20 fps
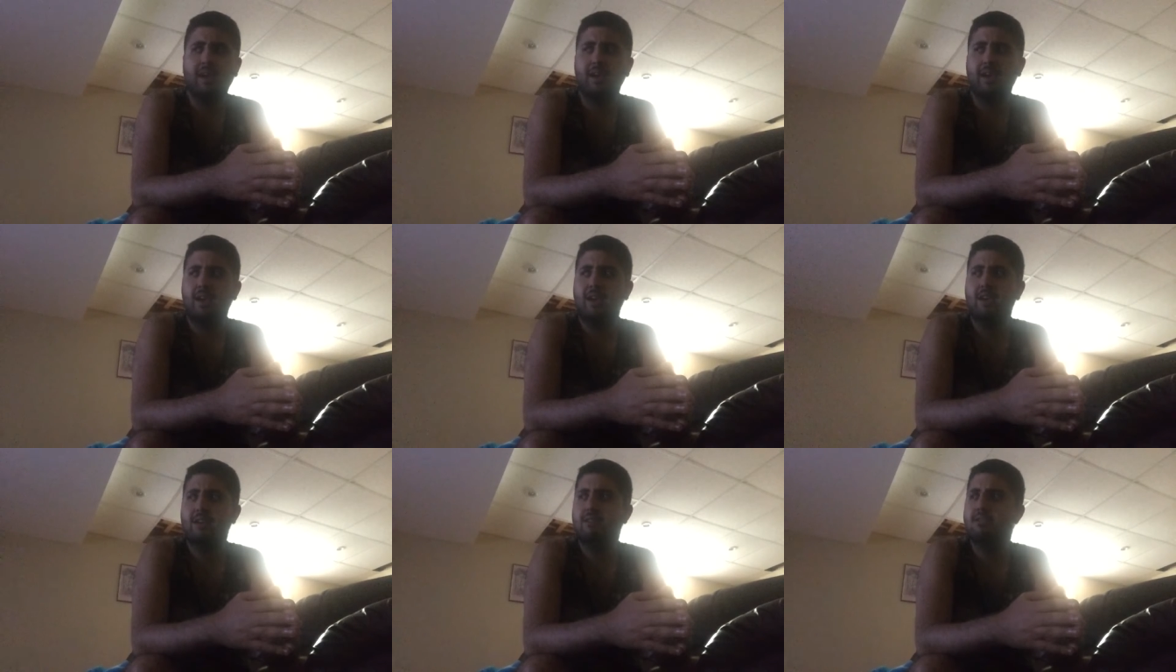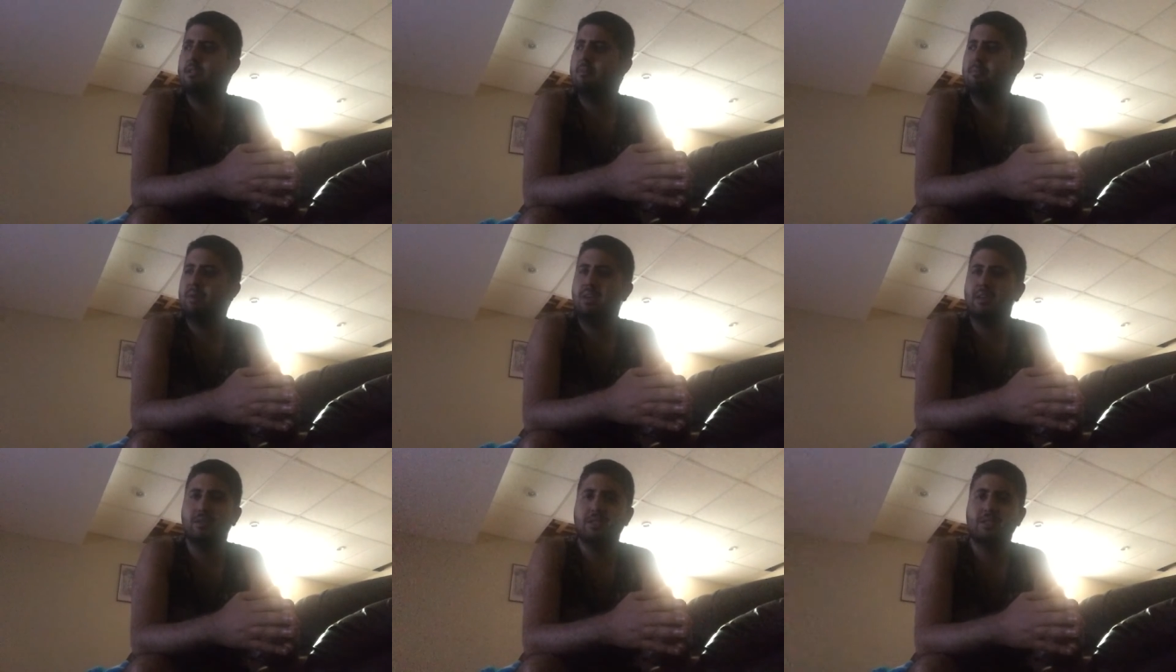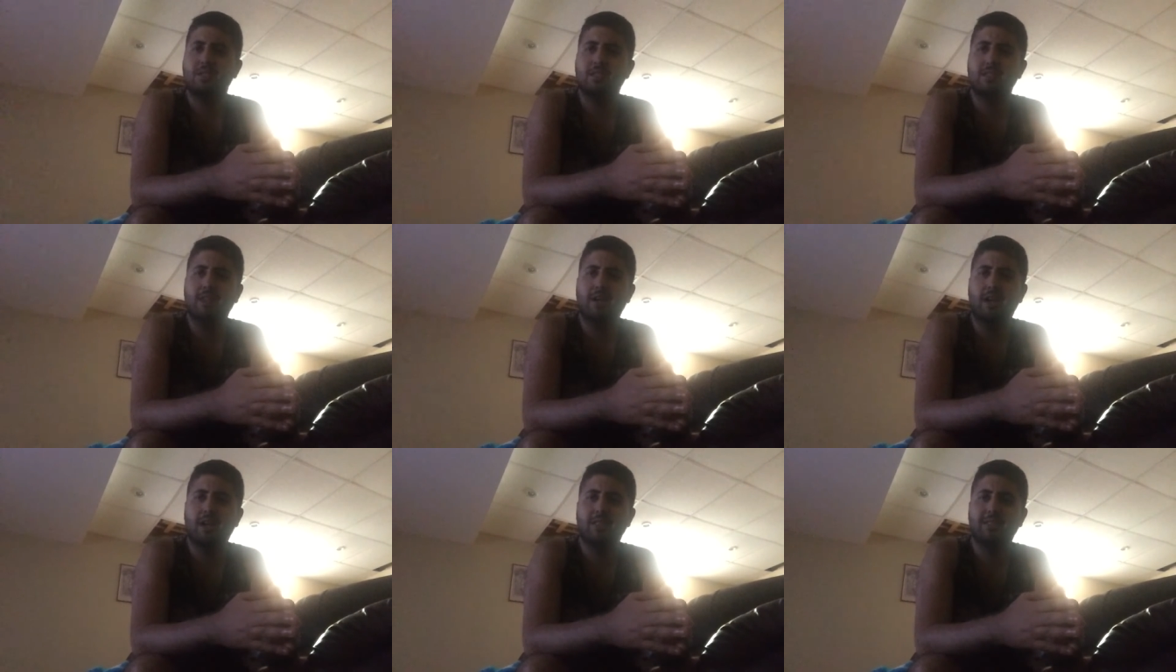he used to be a,
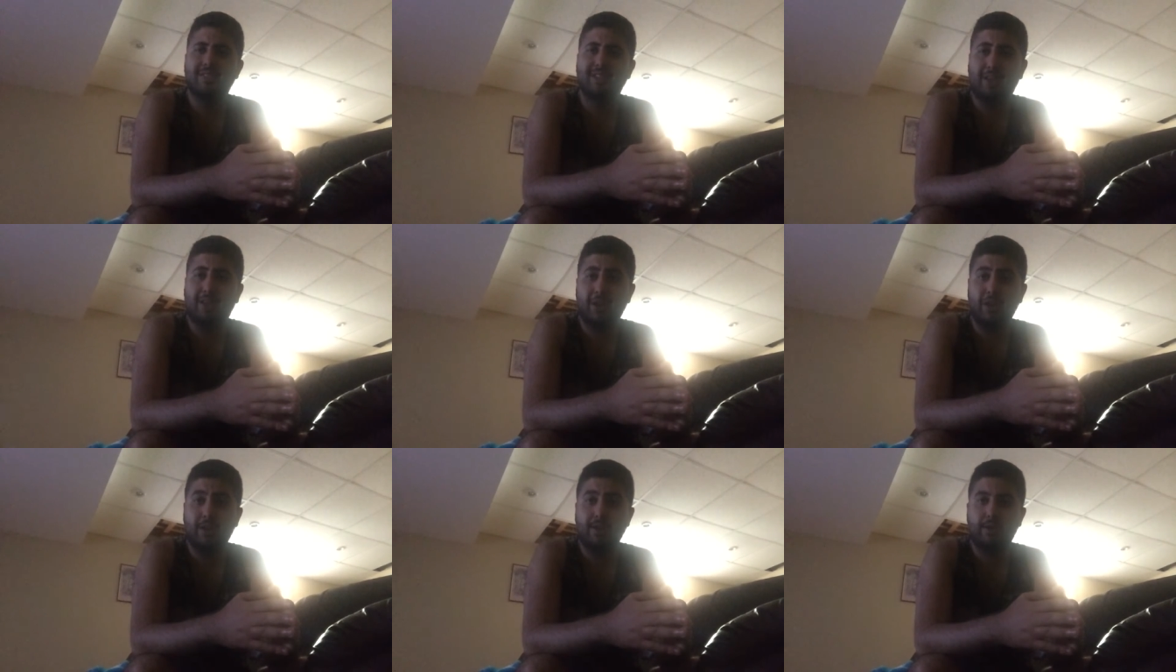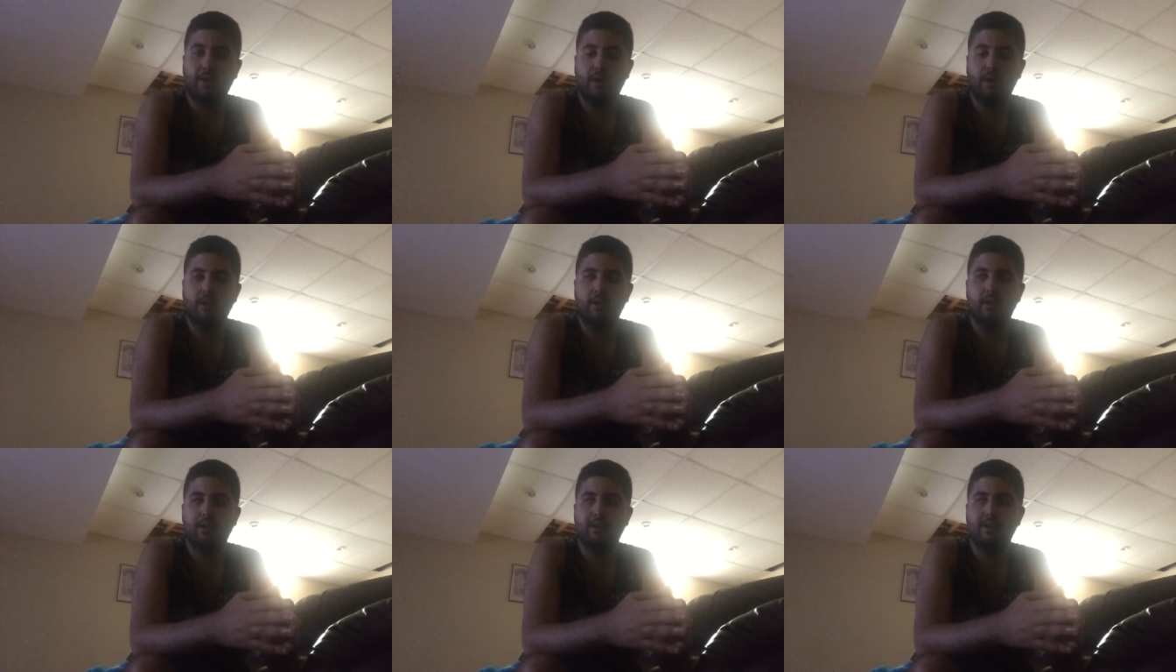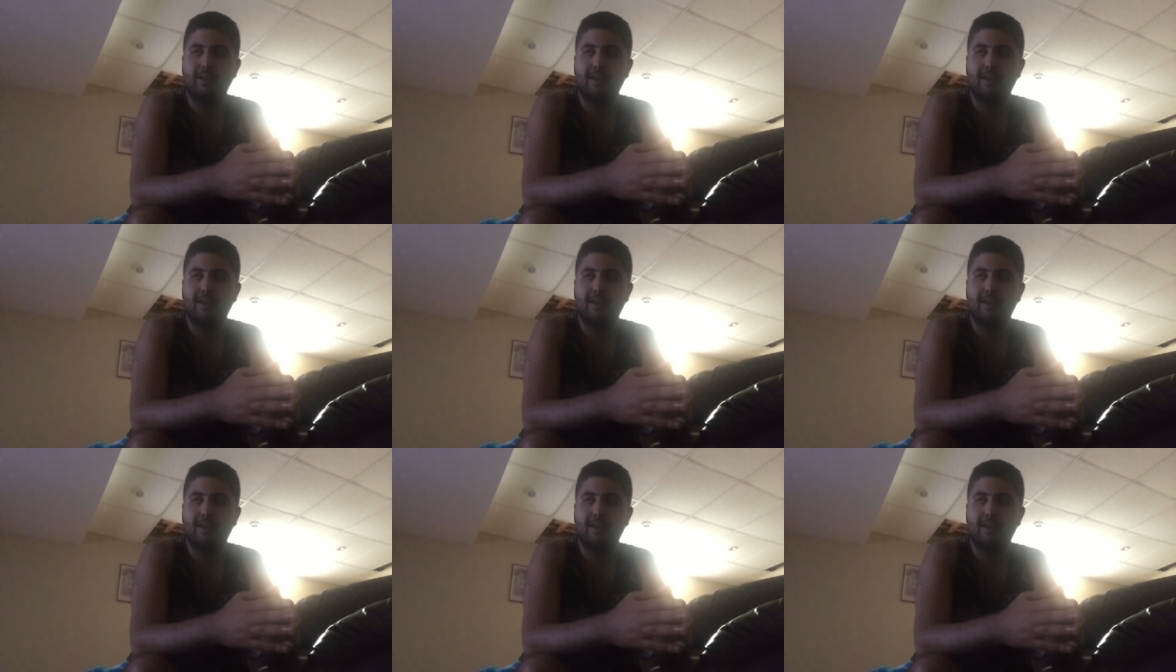a security guard.